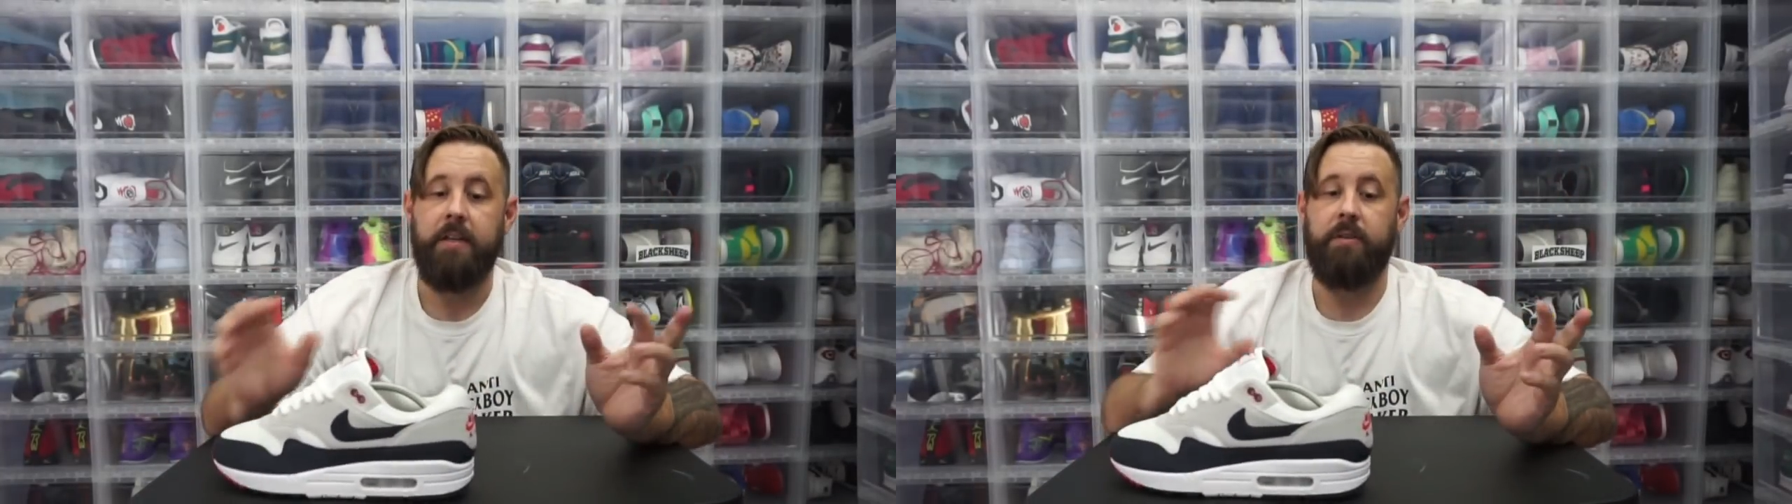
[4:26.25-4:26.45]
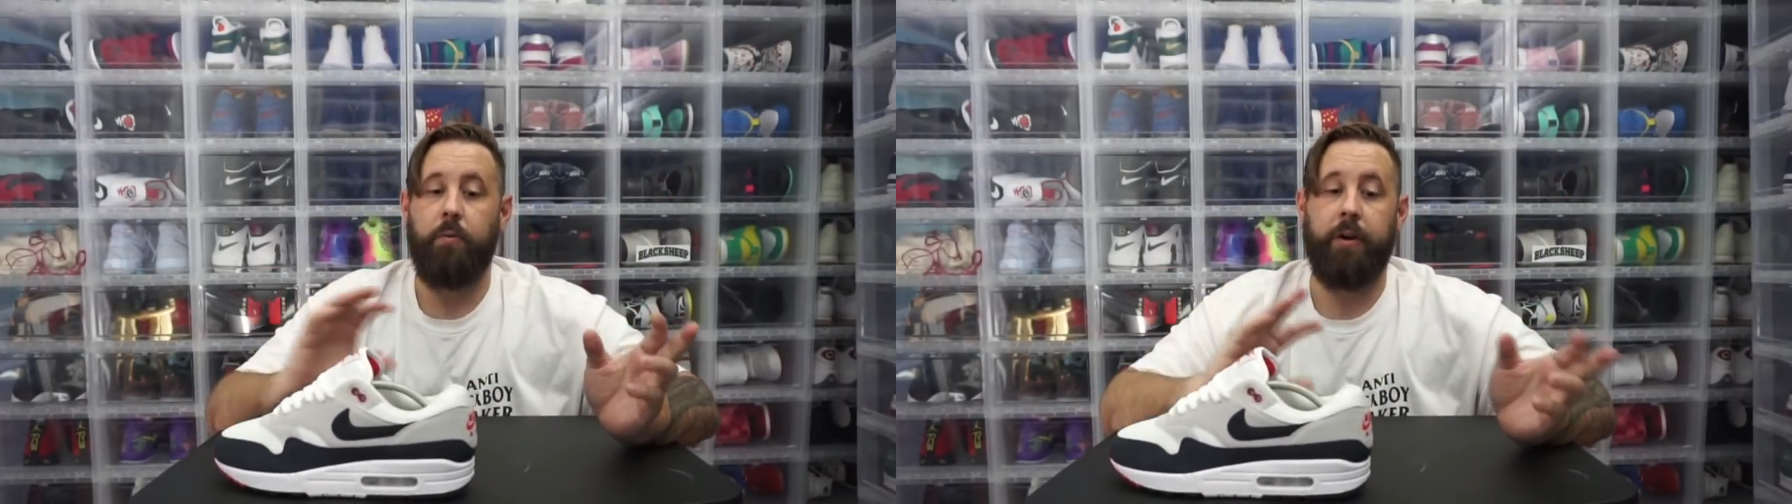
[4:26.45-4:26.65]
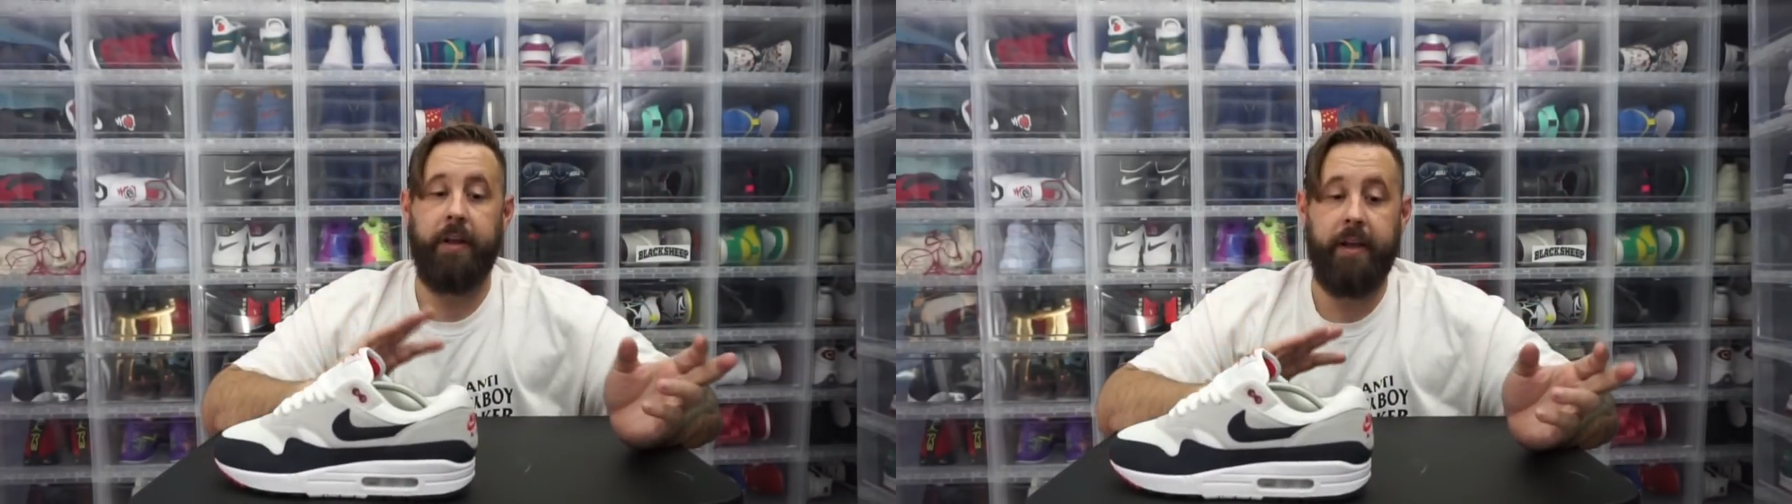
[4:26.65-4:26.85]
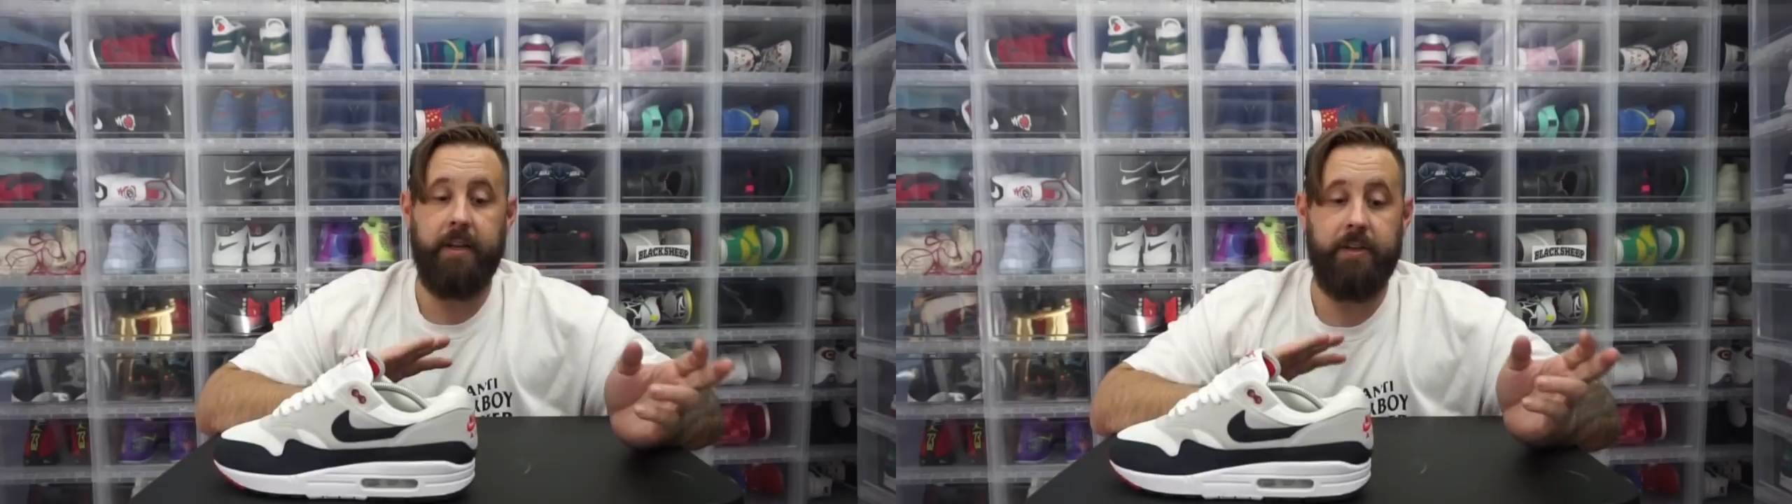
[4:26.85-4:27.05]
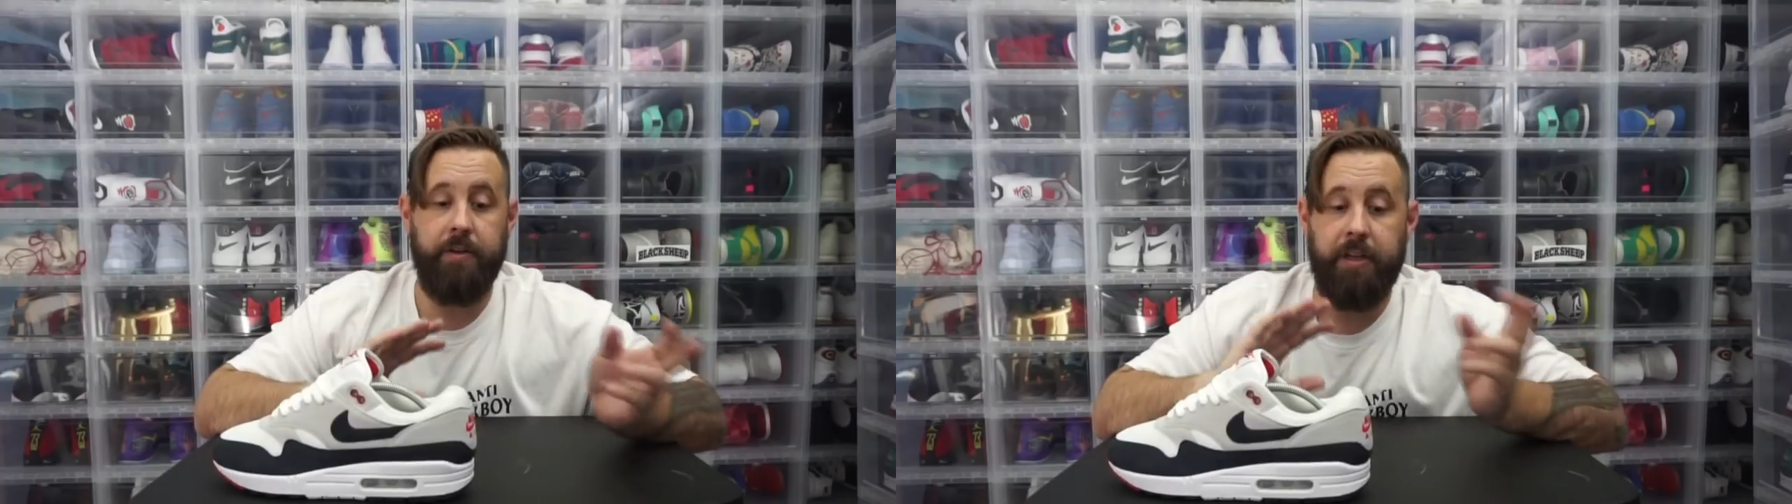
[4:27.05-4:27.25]
So we're gonna get
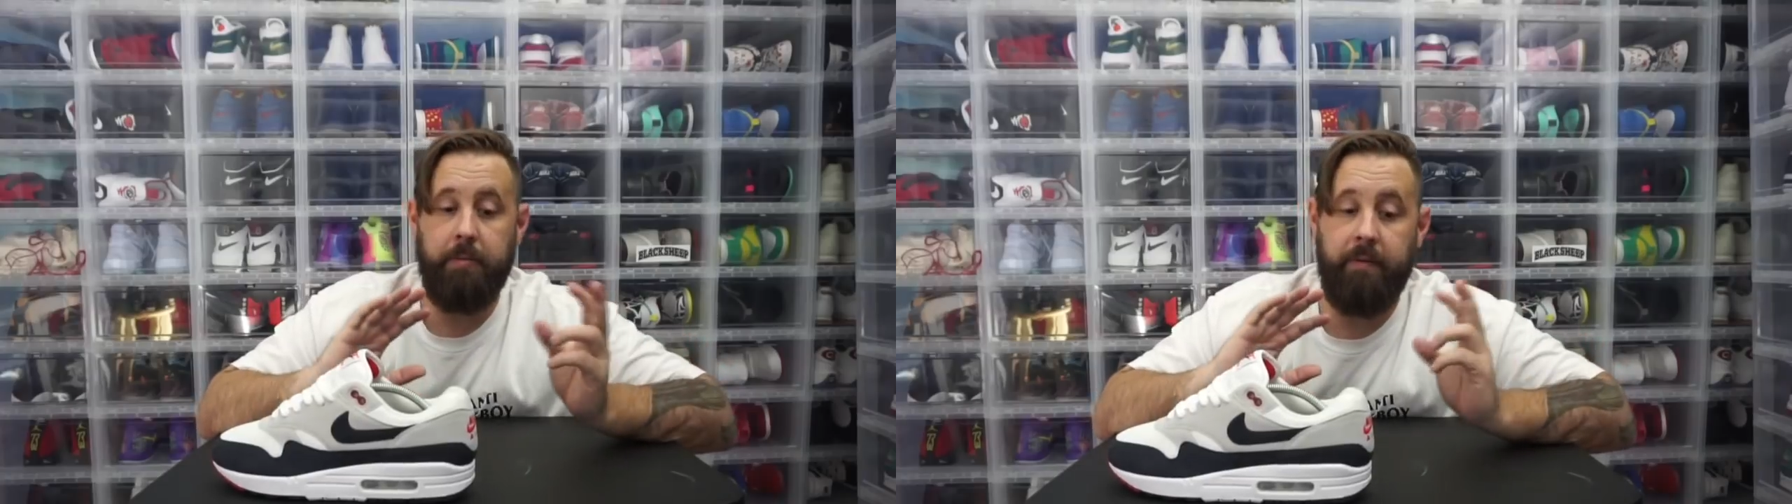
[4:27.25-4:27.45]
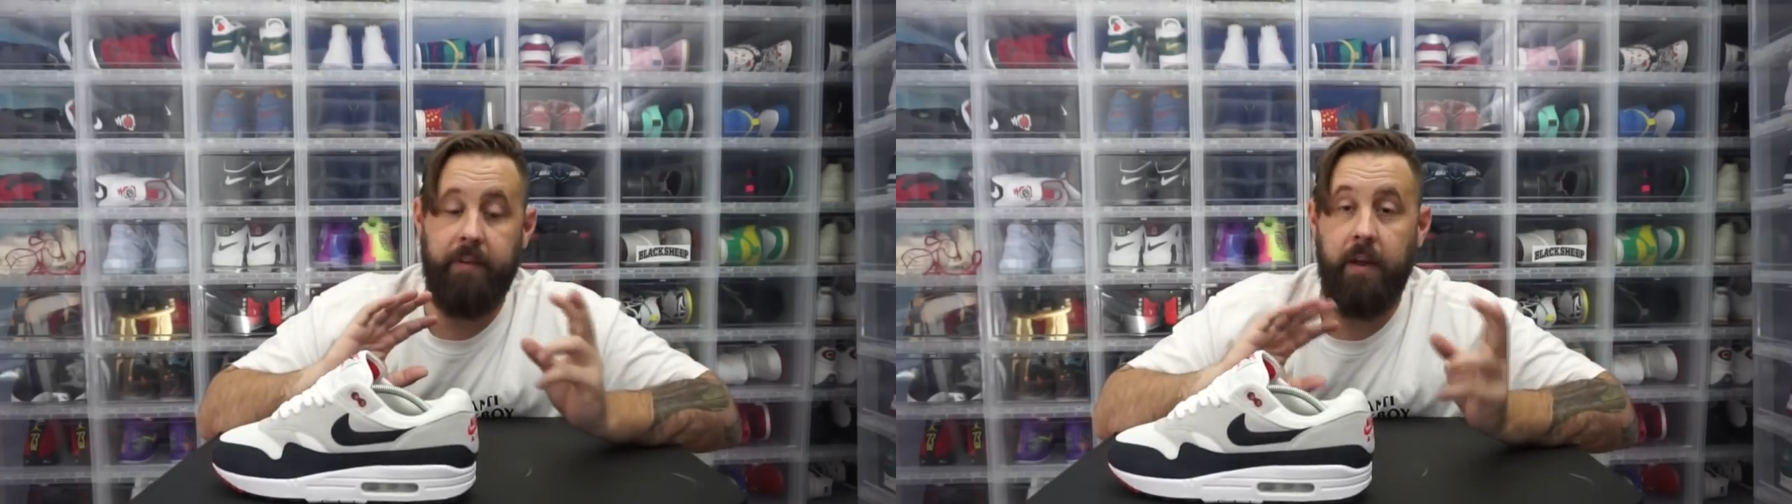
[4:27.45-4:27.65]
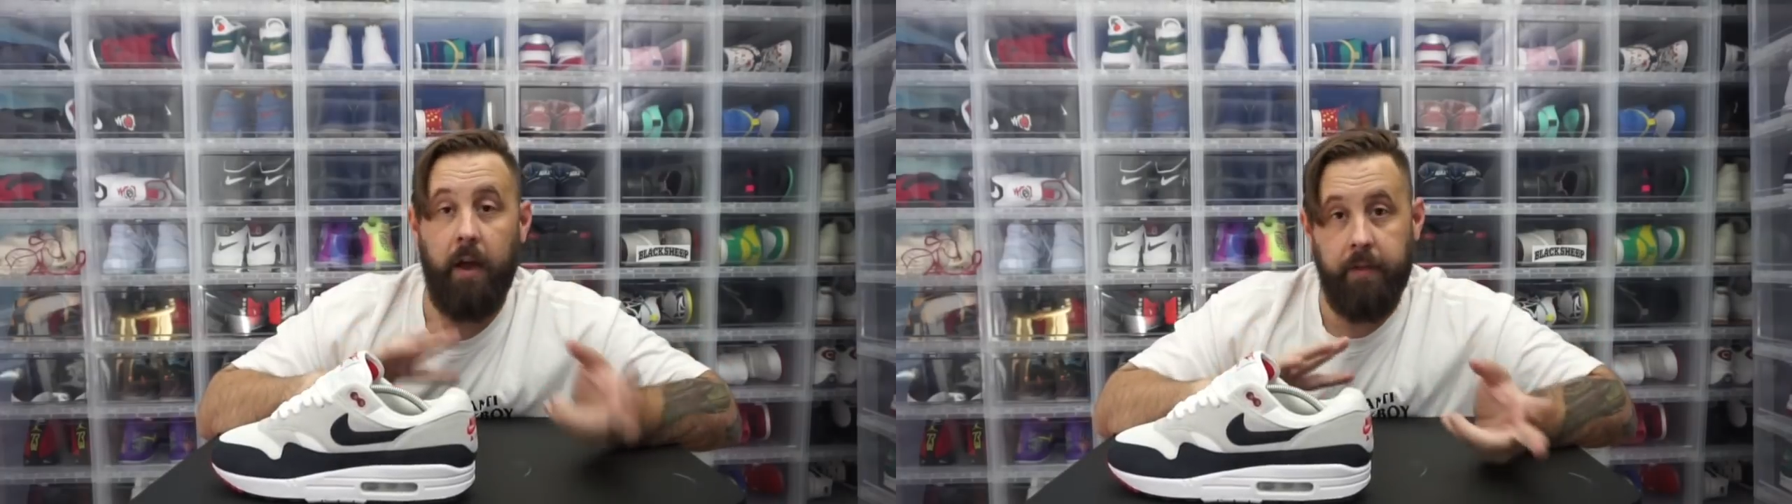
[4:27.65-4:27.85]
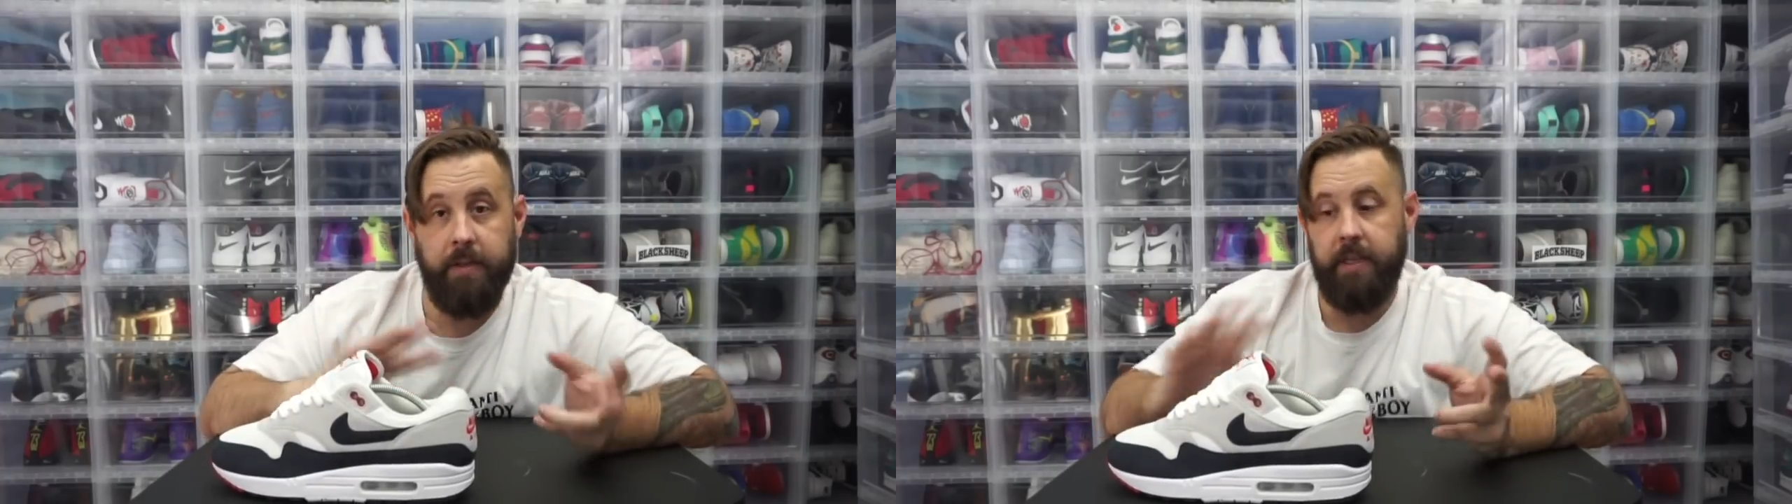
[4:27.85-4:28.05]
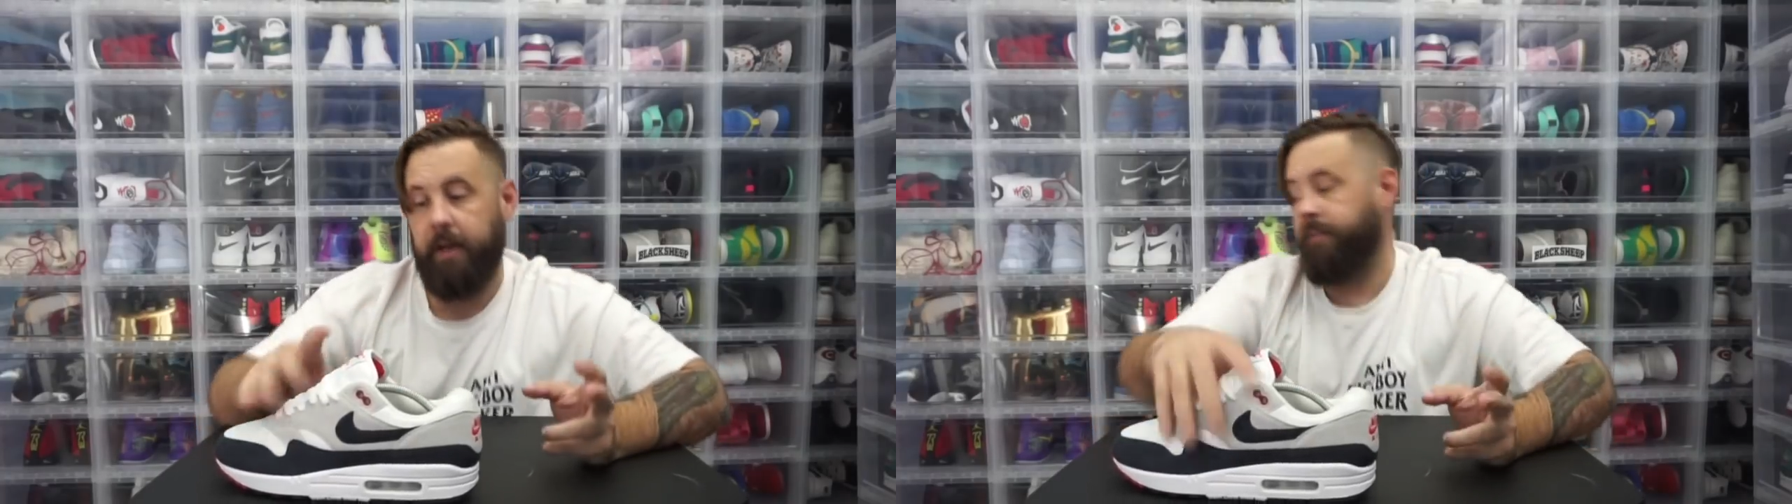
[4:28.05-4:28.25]
into some of the other
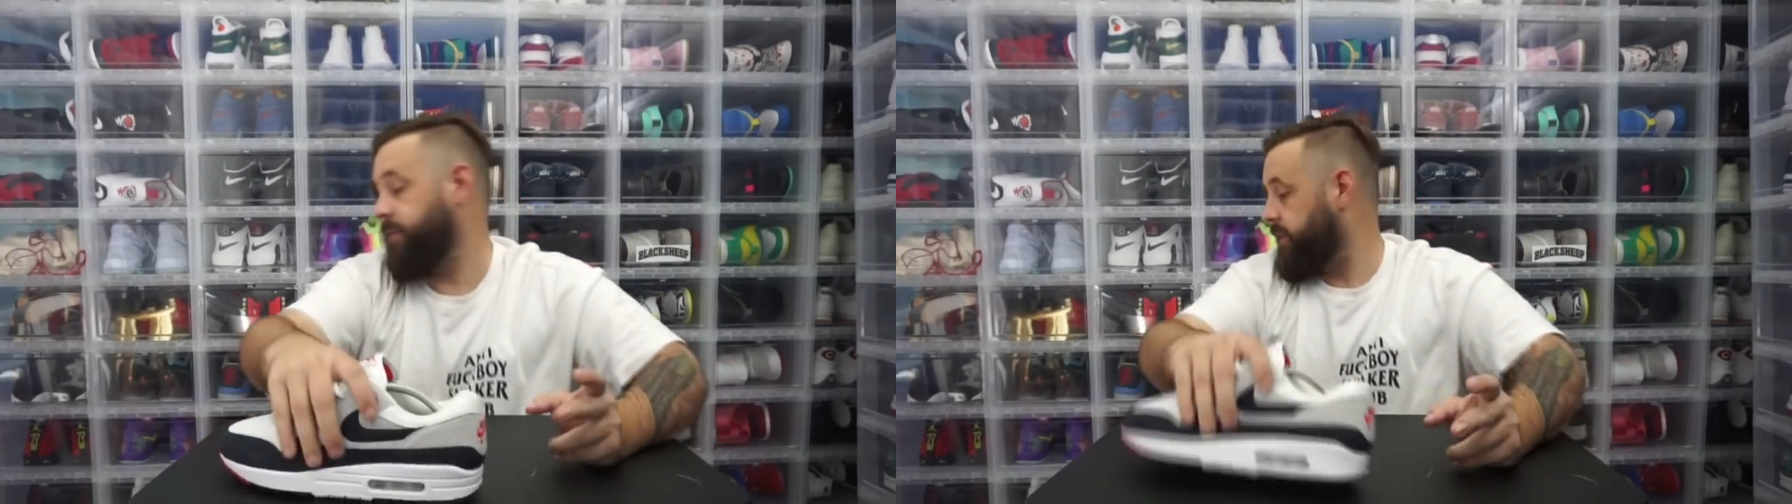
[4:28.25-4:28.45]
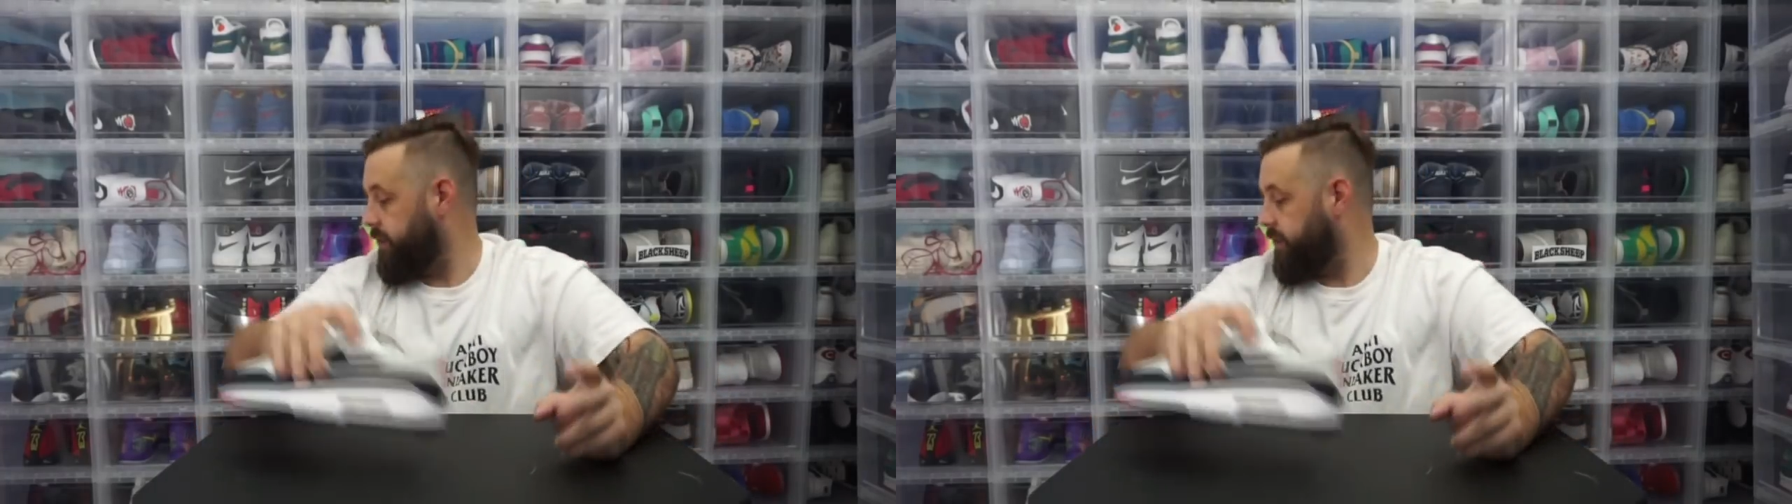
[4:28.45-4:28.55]
stuff.